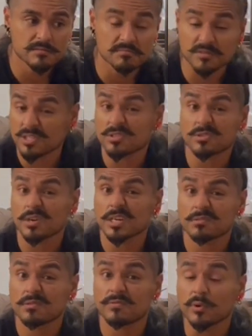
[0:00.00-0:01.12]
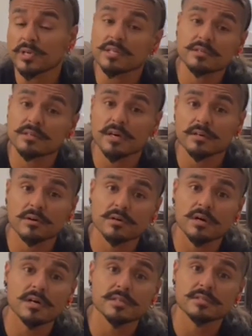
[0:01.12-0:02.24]
they should try to avoid it at all
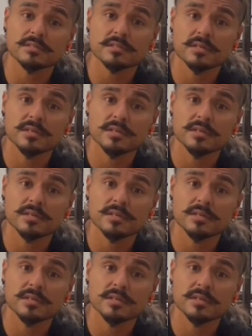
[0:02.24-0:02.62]
costs.